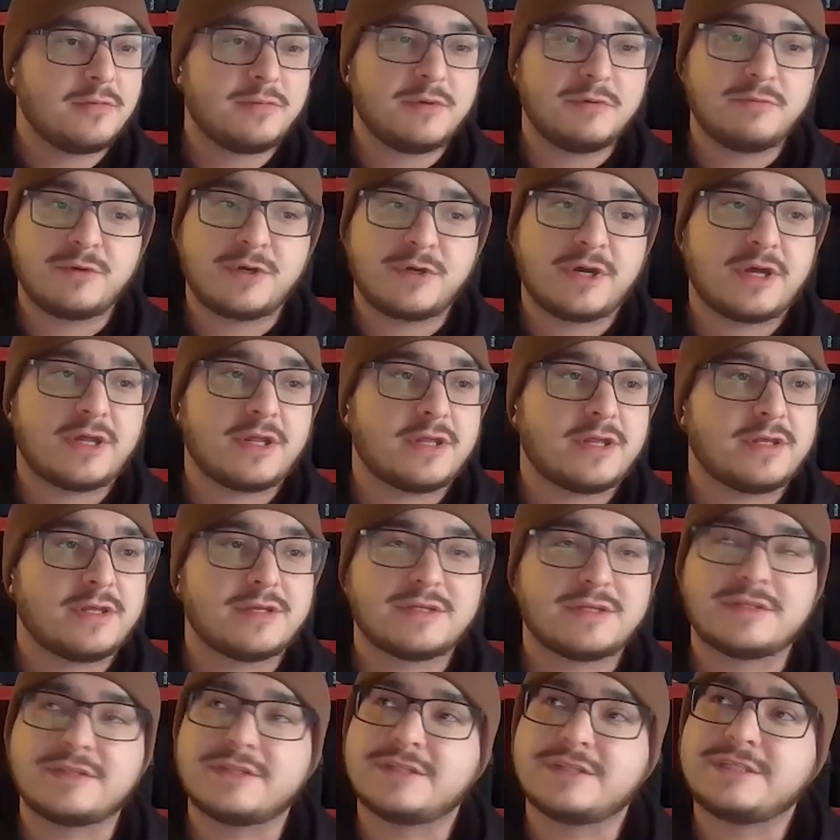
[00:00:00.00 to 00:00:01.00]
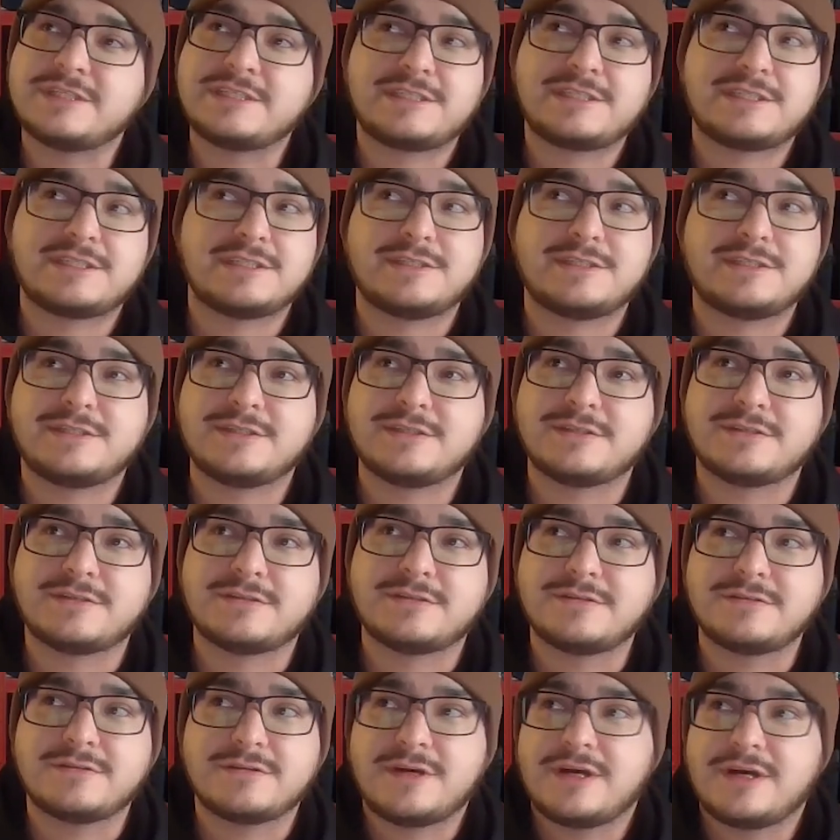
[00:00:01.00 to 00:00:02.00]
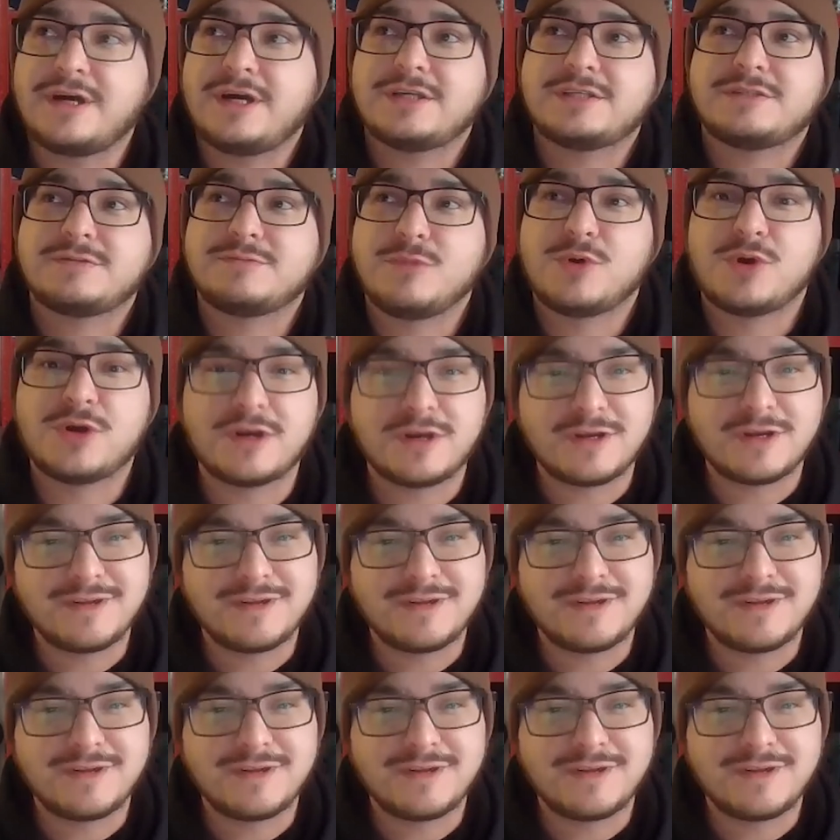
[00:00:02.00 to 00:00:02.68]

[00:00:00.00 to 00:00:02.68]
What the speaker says: People gotta listen to us more.